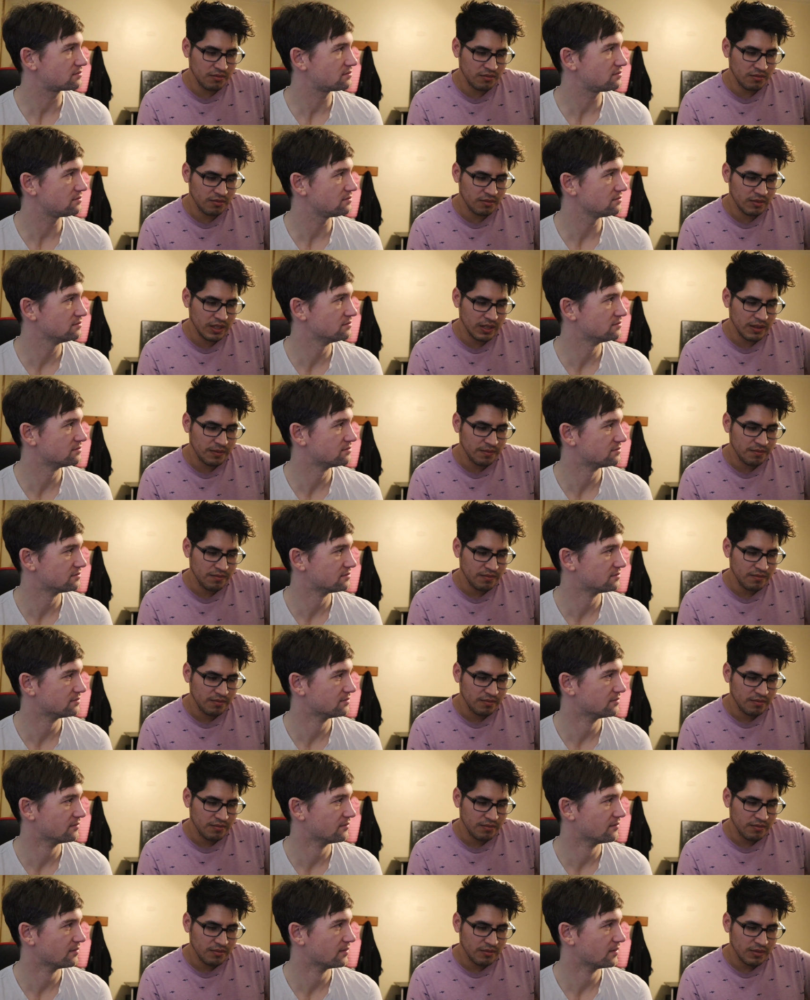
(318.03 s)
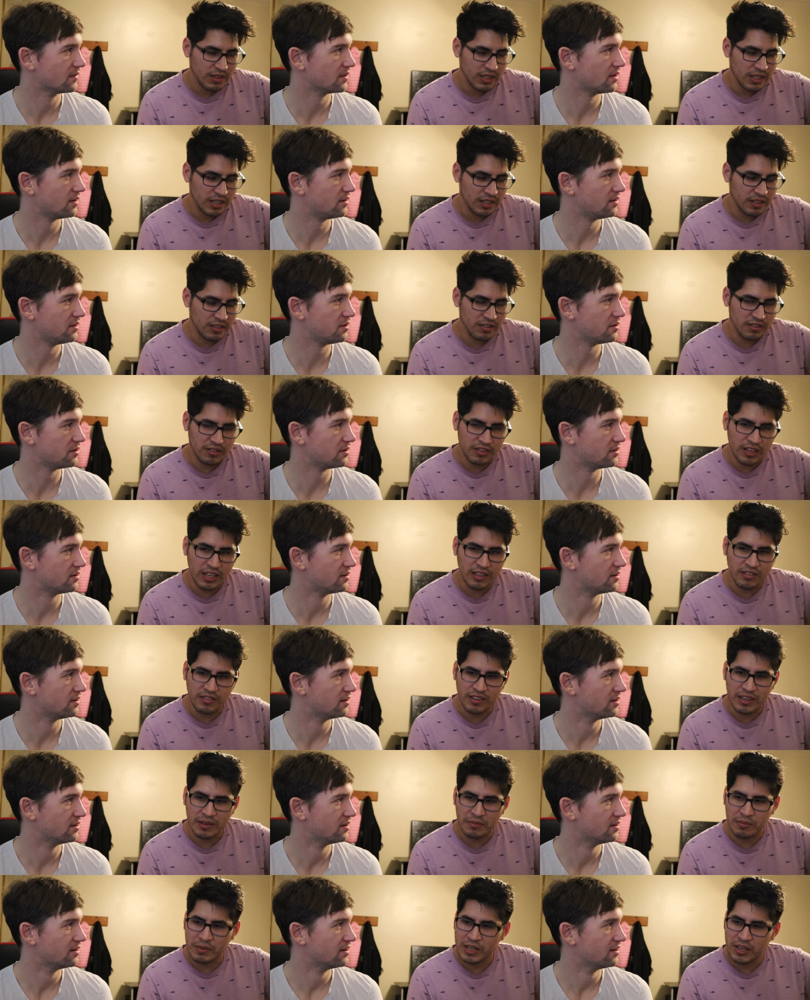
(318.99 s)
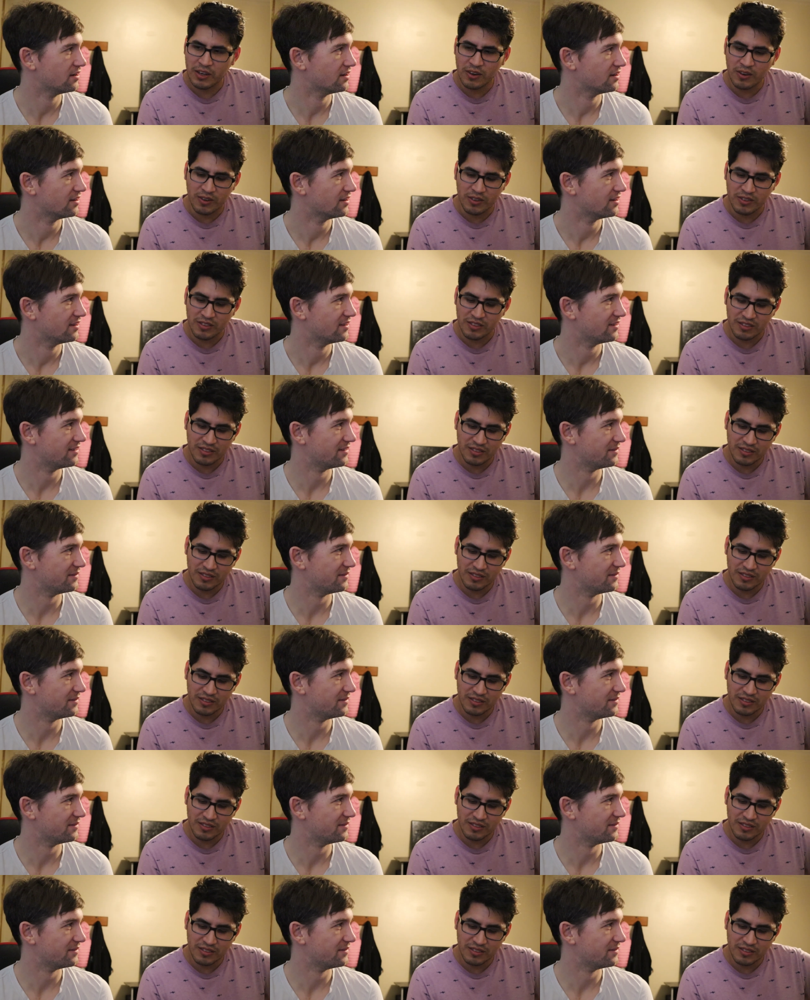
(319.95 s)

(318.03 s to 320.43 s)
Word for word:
Speaker 1: It just tastes like minerals.